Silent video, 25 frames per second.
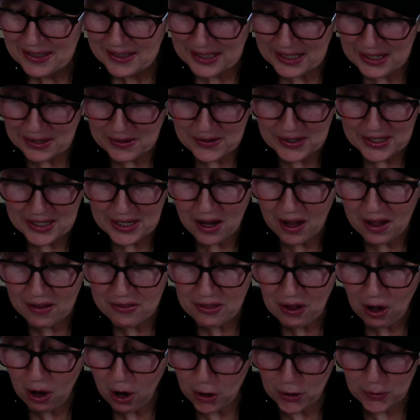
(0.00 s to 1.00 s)
Kiriath
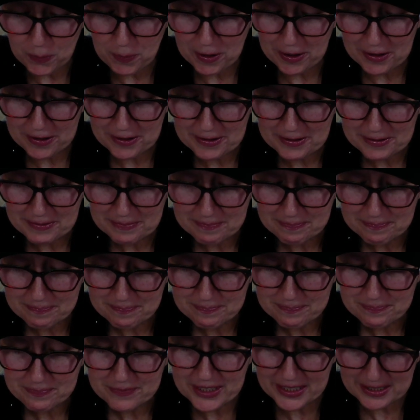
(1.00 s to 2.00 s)
Arba,
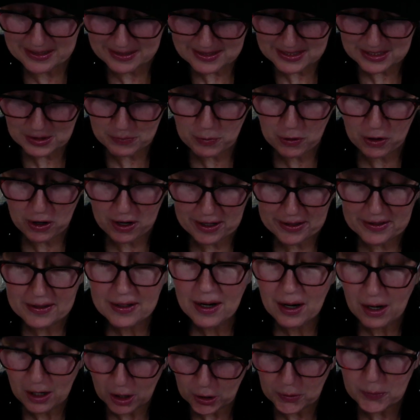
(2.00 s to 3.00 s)
that is Hebron.
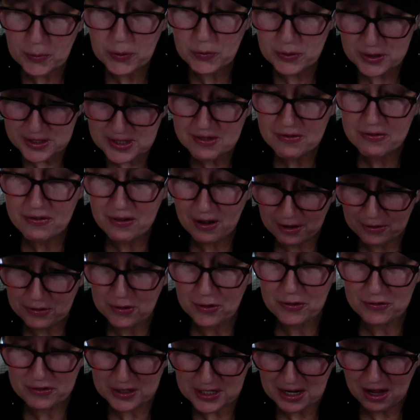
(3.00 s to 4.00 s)
Arba was the father
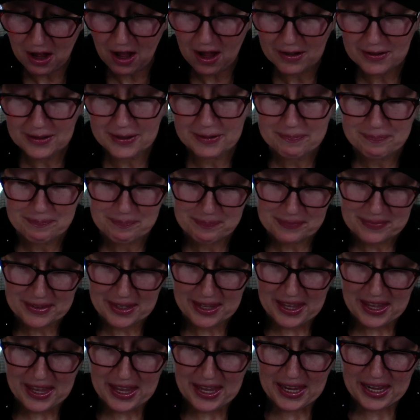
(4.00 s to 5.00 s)
of Anak.
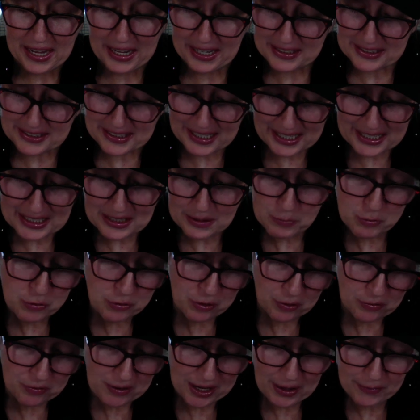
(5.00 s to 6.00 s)
And Caleb
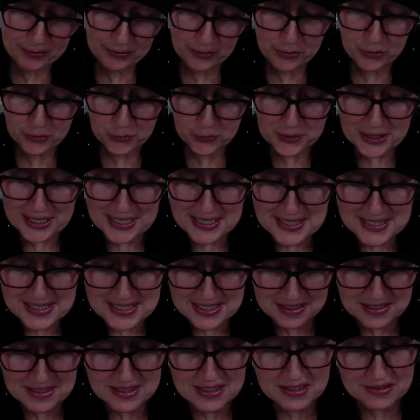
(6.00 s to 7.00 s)
drove out the three
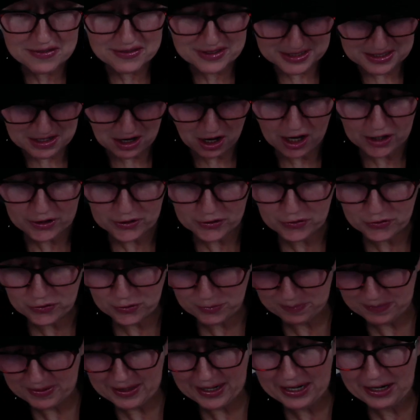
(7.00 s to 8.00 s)
sons of Anak
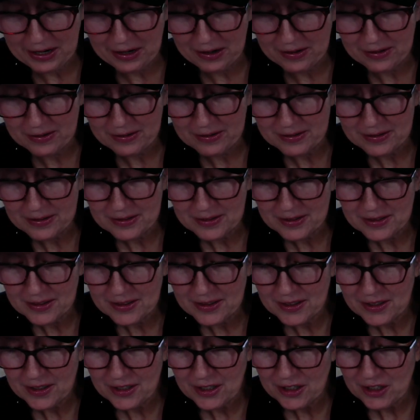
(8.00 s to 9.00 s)
from there,
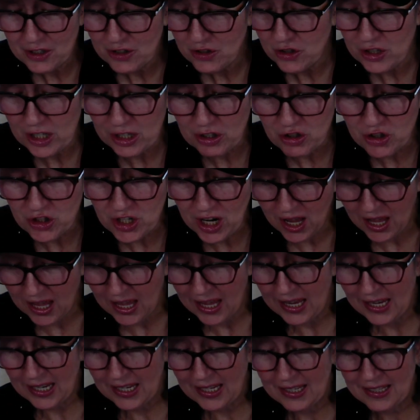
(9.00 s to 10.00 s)

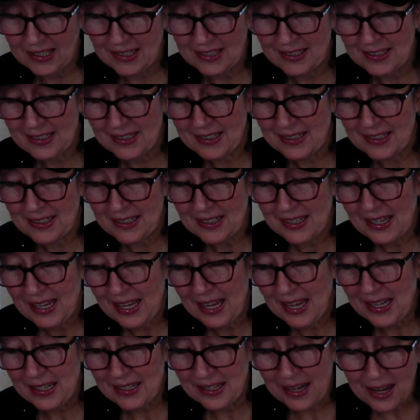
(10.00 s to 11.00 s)
Sheshai,
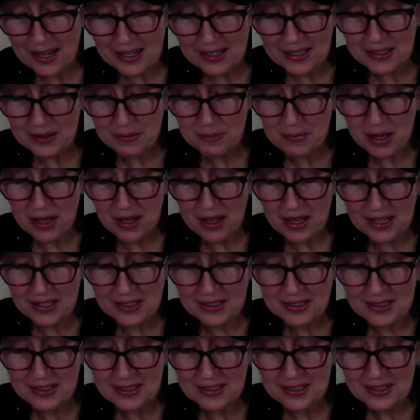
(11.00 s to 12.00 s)
and Ahiman,
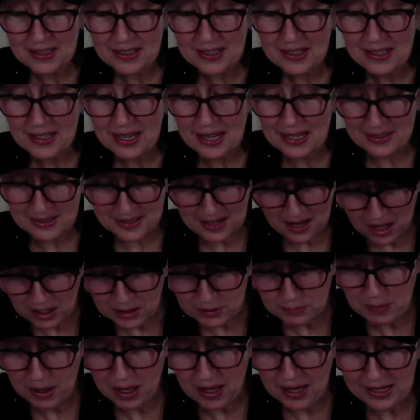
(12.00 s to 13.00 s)
and
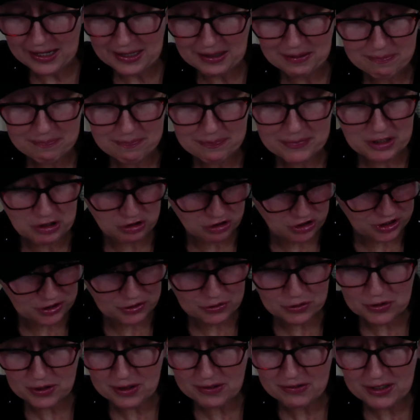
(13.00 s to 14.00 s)
Talmai, the
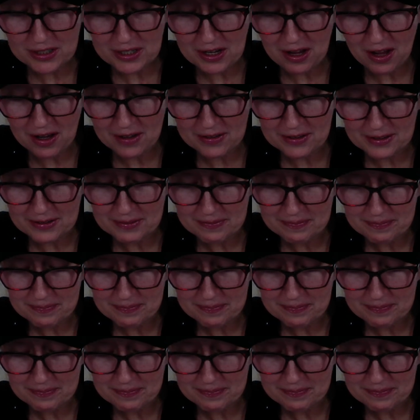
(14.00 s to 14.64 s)
children of Anak.